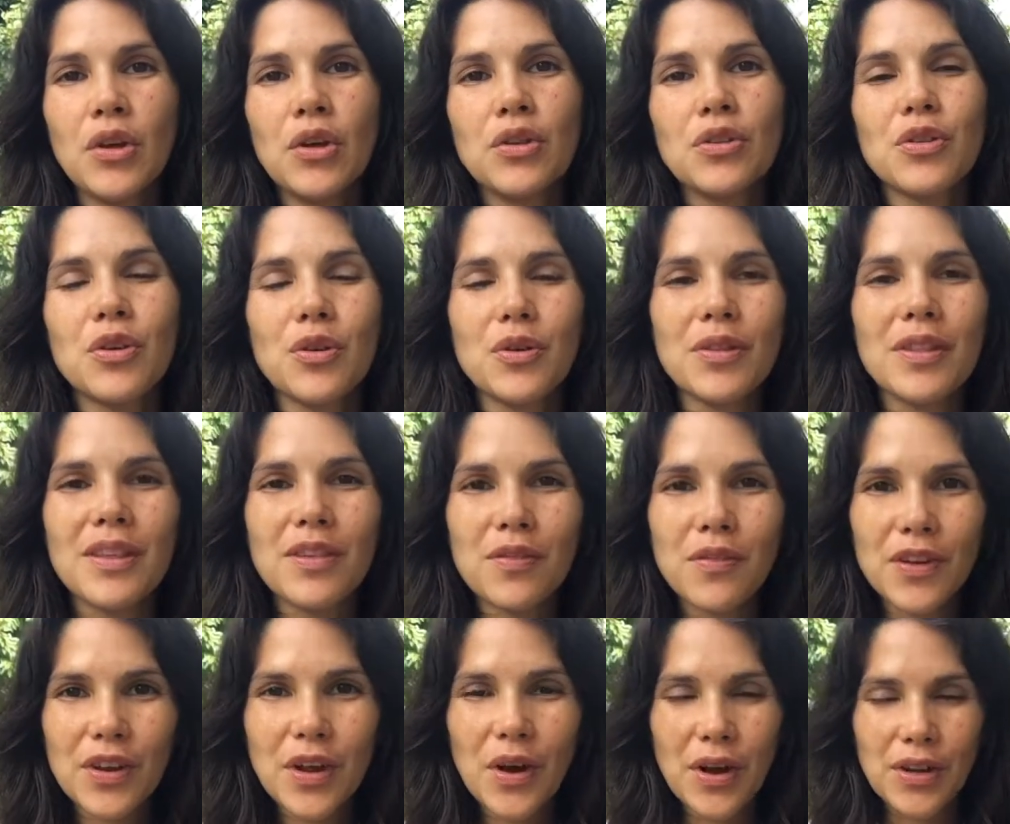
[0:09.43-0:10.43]
So in this
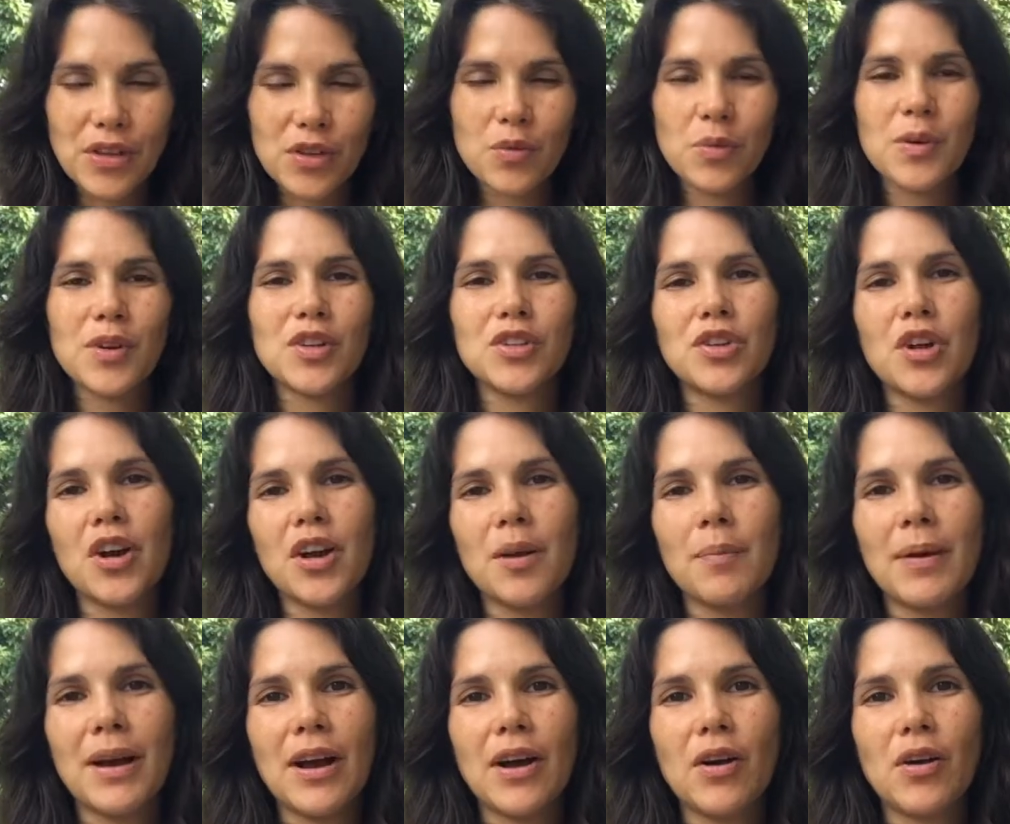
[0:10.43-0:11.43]
video, I just want to talk
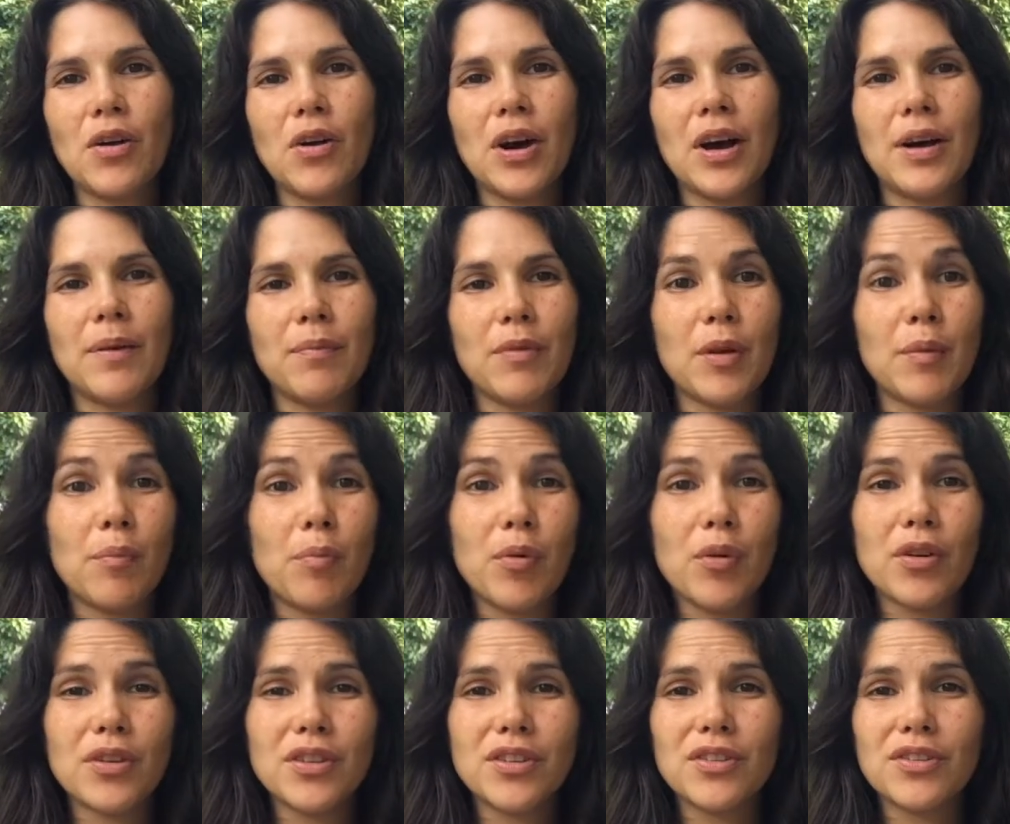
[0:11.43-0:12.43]
about the
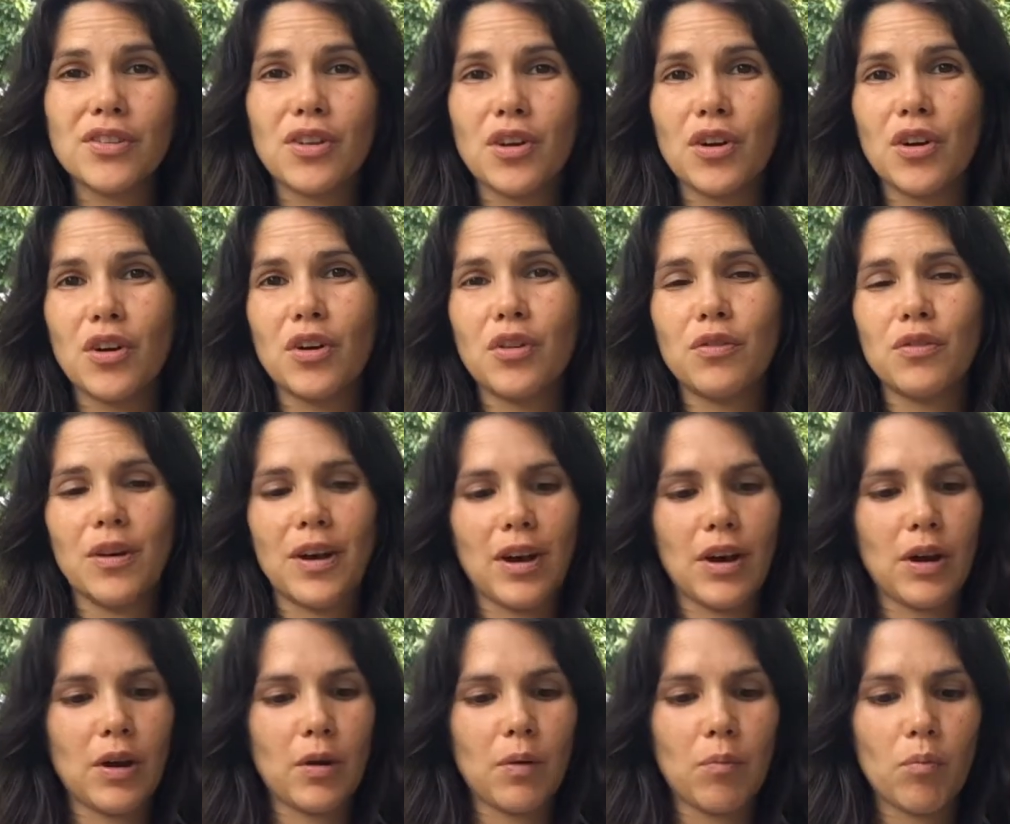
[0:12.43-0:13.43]
importance of
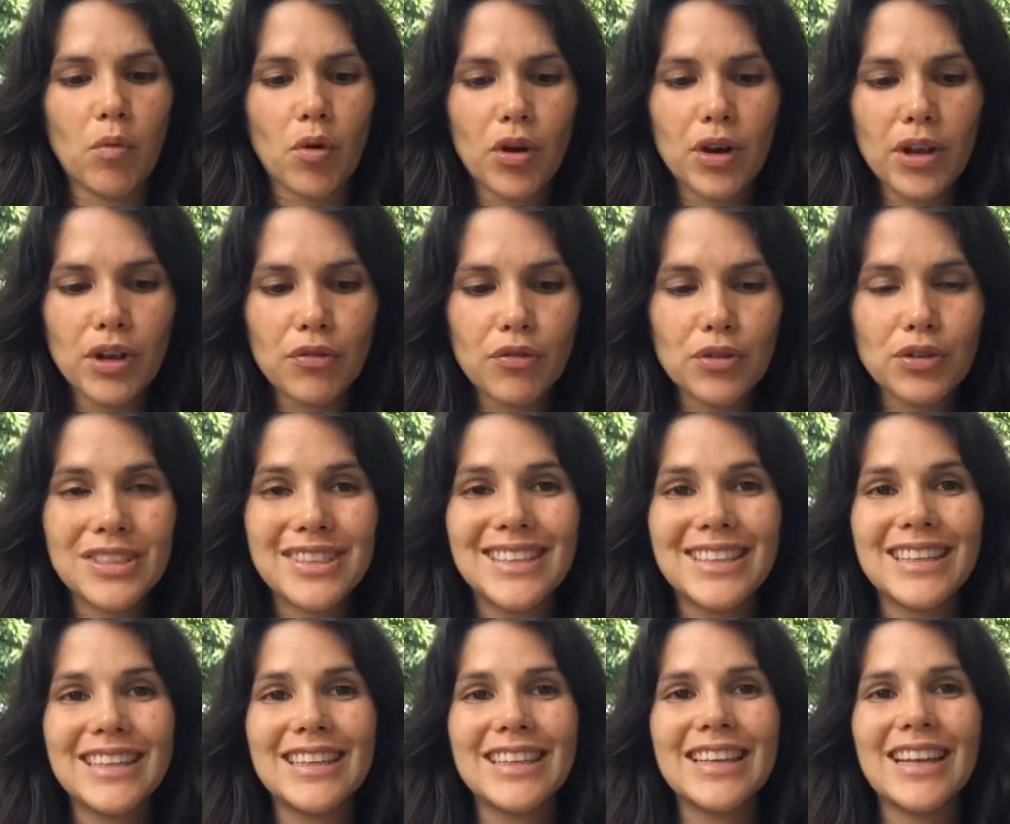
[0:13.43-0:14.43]
our morning
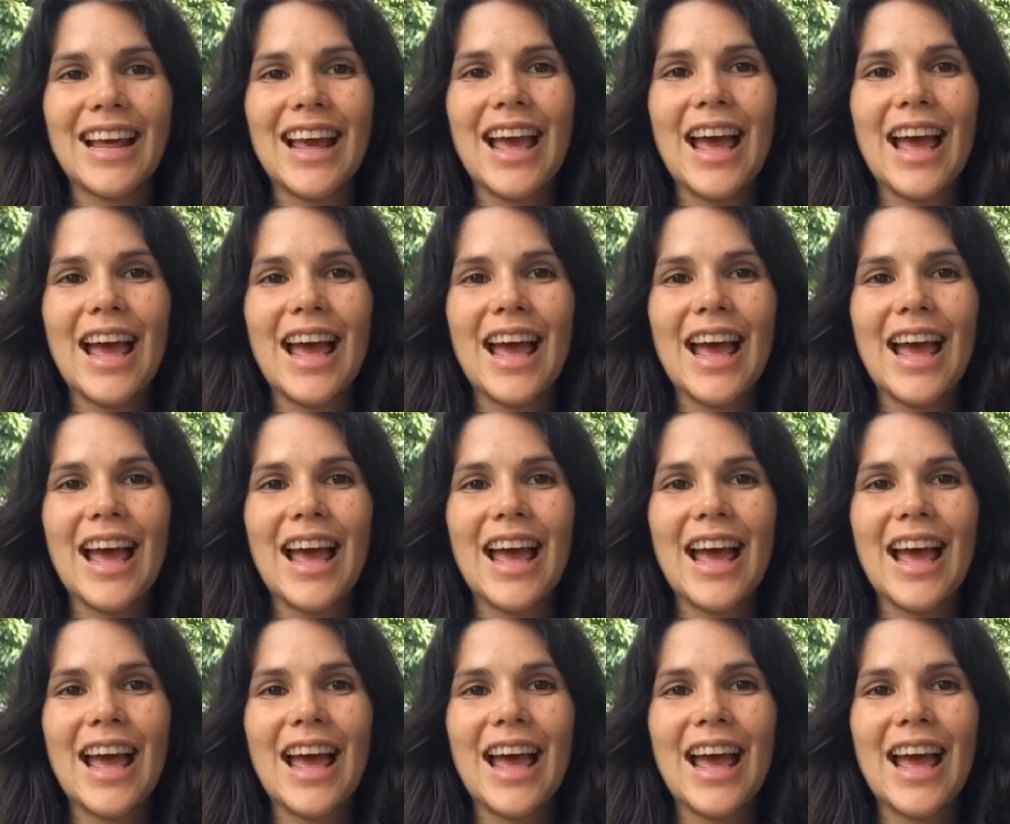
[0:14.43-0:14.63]
routine